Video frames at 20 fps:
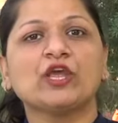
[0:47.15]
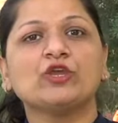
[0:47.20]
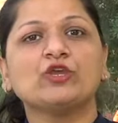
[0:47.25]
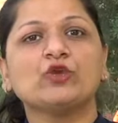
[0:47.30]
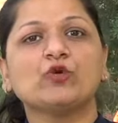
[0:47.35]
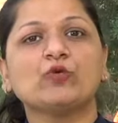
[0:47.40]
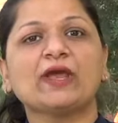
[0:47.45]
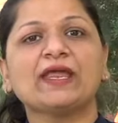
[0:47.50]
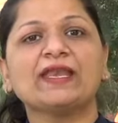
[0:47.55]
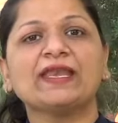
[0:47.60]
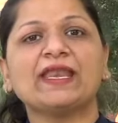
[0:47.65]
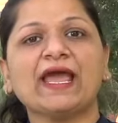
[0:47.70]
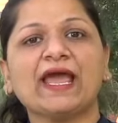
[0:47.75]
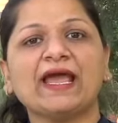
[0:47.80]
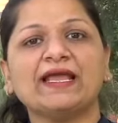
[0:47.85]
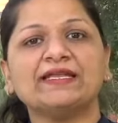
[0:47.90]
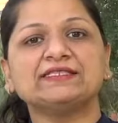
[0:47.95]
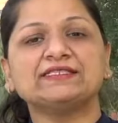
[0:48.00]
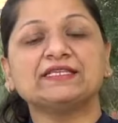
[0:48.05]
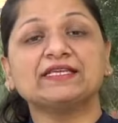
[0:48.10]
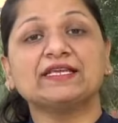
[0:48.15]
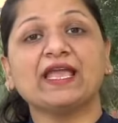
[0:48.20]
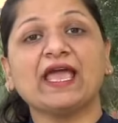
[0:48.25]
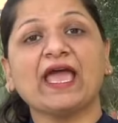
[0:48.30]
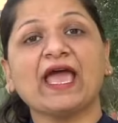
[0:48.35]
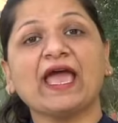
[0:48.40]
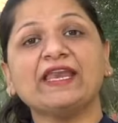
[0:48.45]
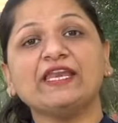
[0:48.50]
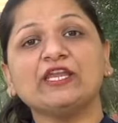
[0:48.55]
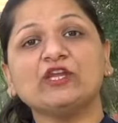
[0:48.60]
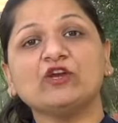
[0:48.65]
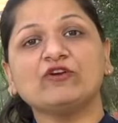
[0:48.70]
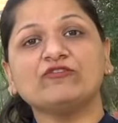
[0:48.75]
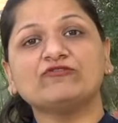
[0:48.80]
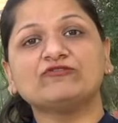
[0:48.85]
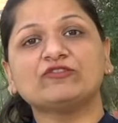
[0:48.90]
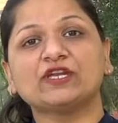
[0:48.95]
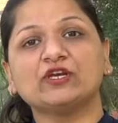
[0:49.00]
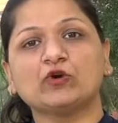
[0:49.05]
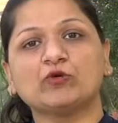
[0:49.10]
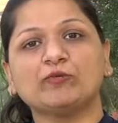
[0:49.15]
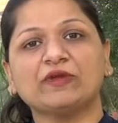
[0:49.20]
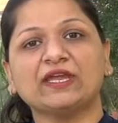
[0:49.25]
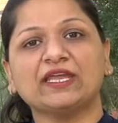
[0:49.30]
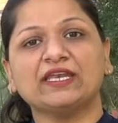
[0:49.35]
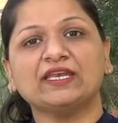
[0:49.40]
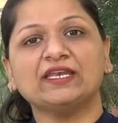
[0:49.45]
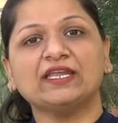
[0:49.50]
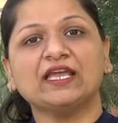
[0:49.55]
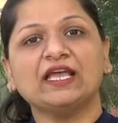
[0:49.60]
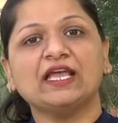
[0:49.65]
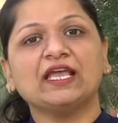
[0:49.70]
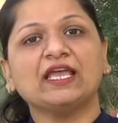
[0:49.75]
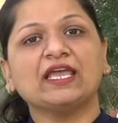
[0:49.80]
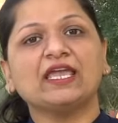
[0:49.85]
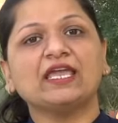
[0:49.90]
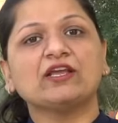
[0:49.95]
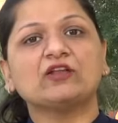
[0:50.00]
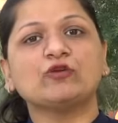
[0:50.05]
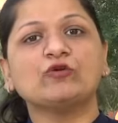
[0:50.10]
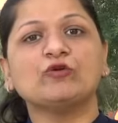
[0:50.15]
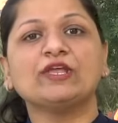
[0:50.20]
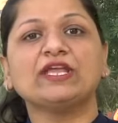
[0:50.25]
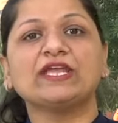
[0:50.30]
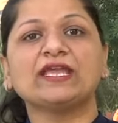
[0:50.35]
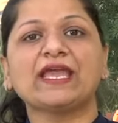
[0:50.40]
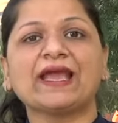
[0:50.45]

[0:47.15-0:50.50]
you can enter any of the domain including